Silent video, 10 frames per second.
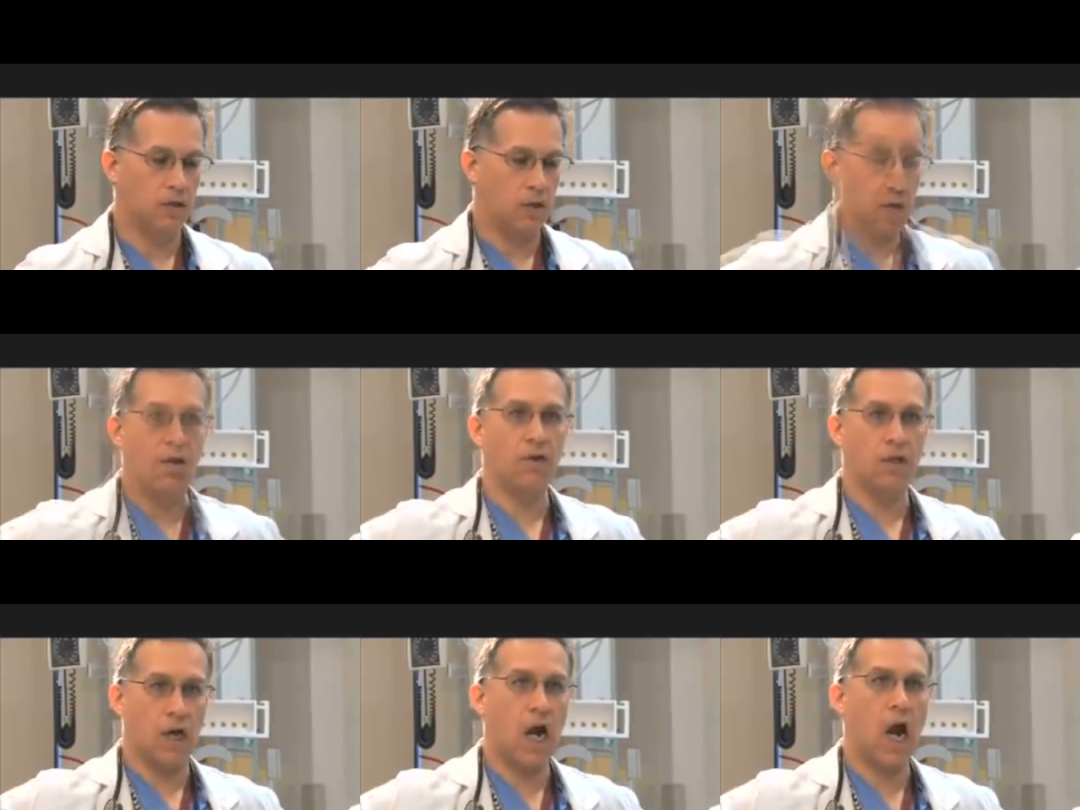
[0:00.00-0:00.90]
so that
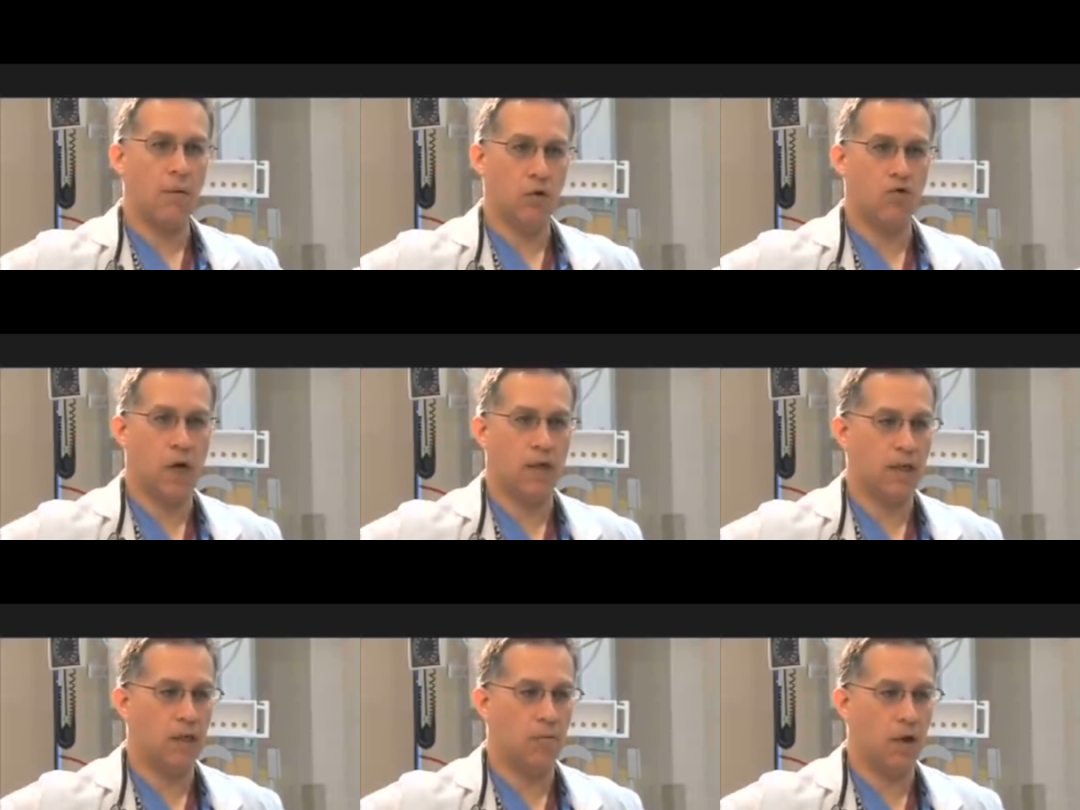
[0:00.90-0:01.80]
every time you try to
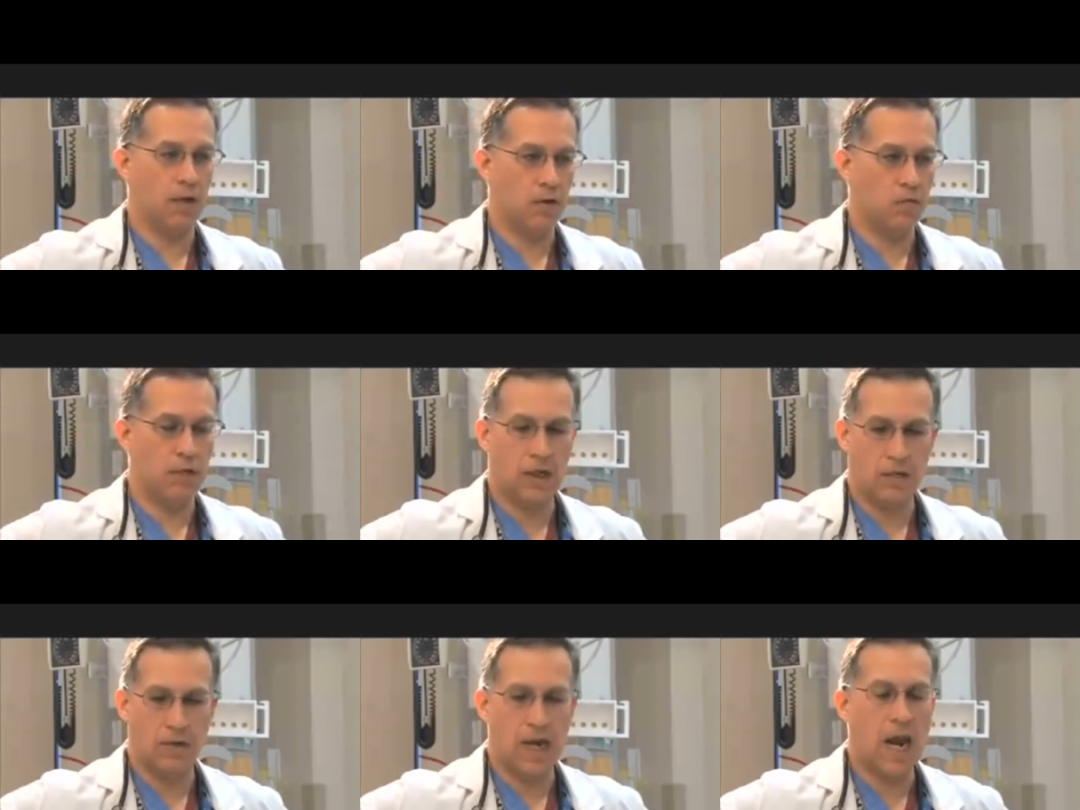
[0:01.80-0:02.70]
take a breath,
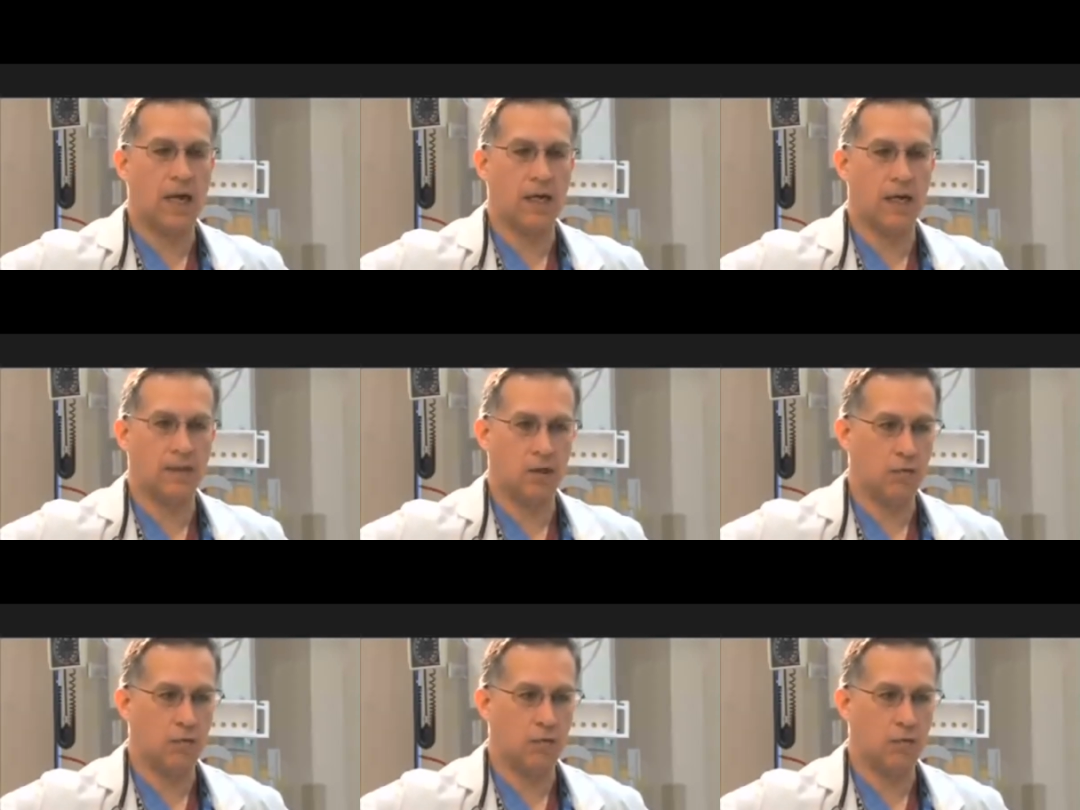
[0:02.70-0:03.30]
it'd be agonizing.